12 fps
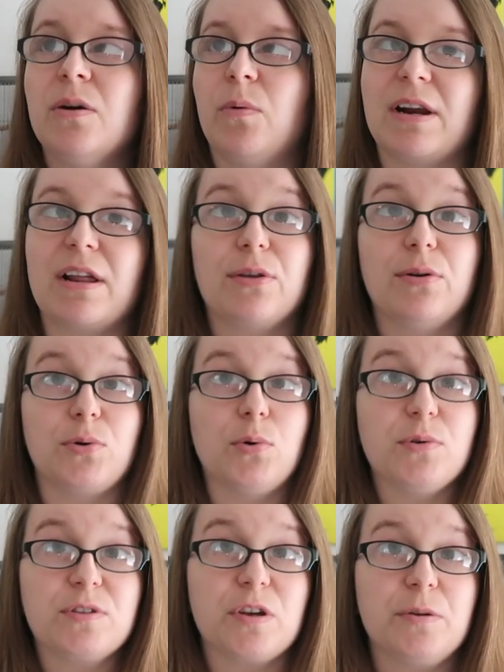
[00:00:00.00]
One I thought I'd
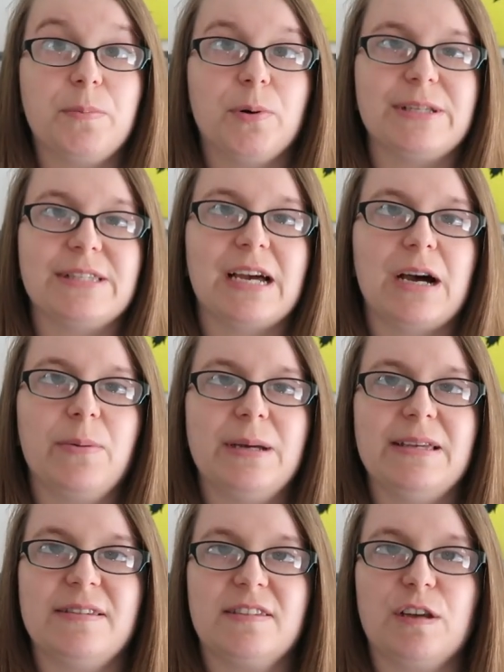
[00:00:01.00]
also point out
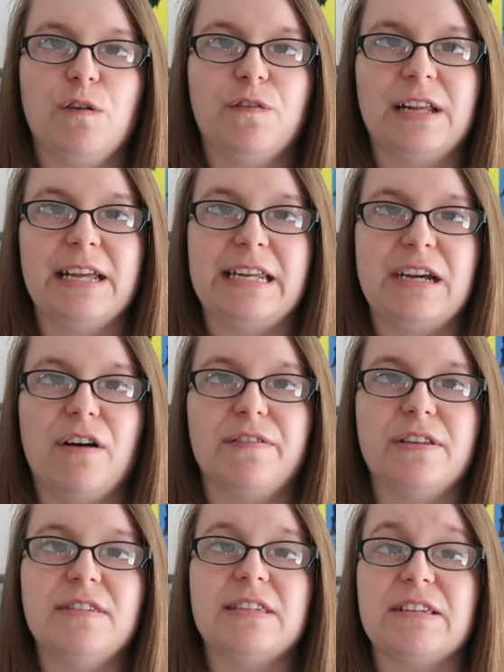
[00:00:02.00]
is self-cleaning
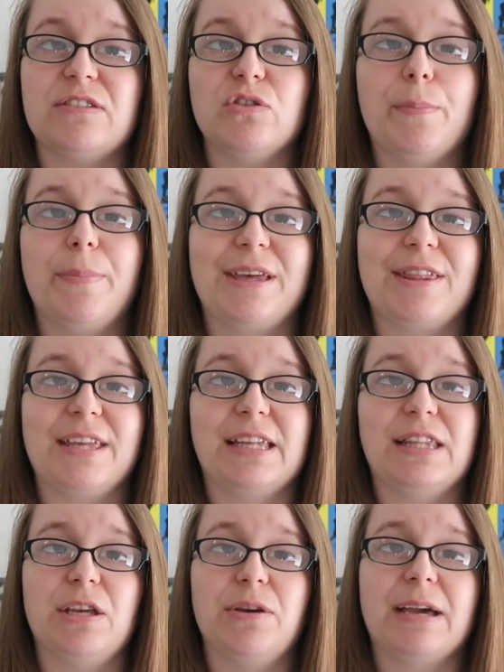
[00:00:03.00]
ovens. not a big thing in
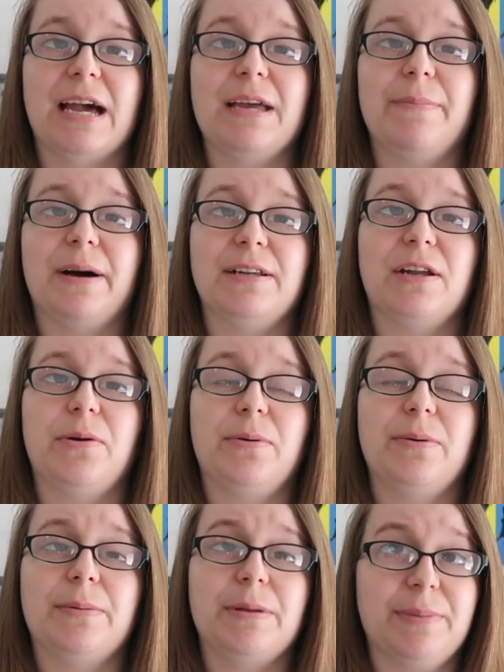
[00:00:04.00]
the UK, but I know
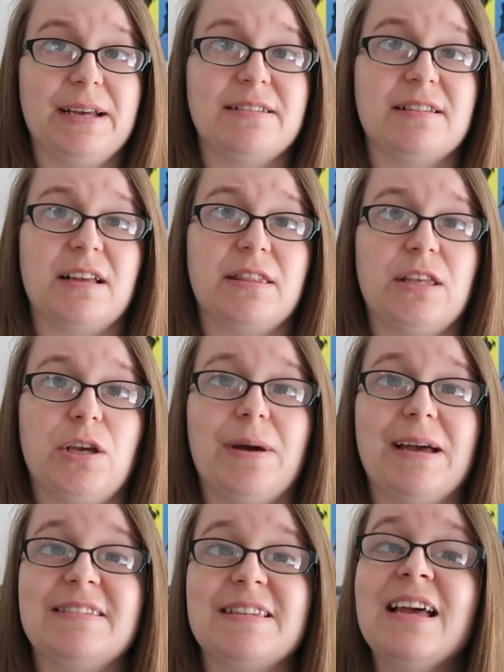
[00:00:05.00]
in places like the
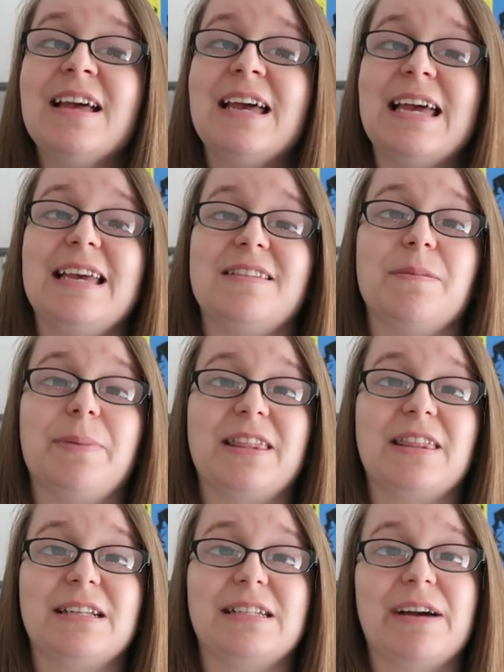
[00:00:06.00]
US it's a big
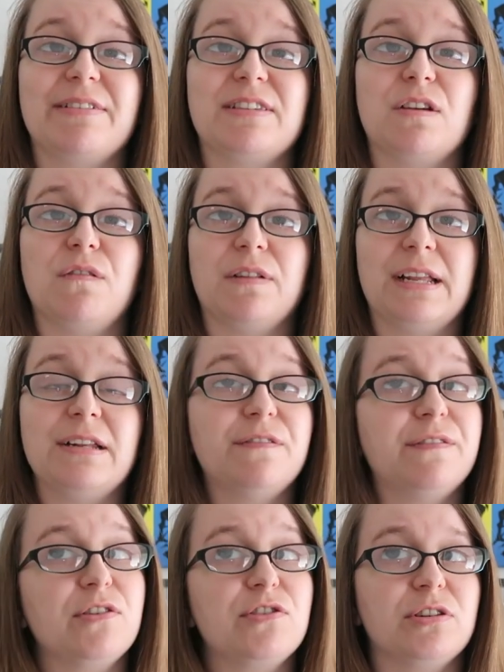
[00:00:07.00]
thing to have a self-cleaning
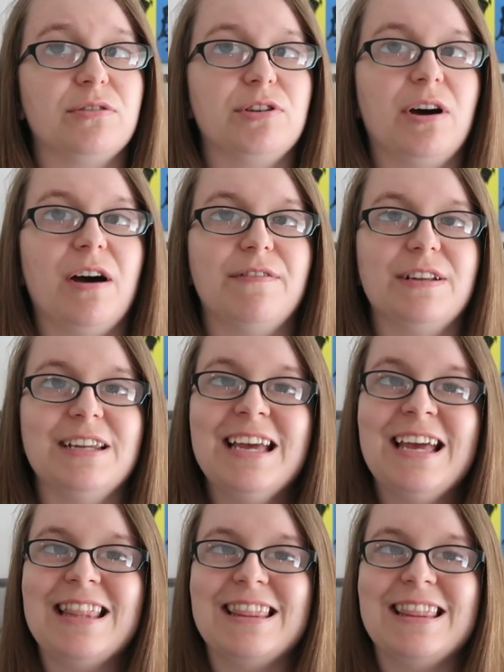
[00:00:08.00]
function on your oven.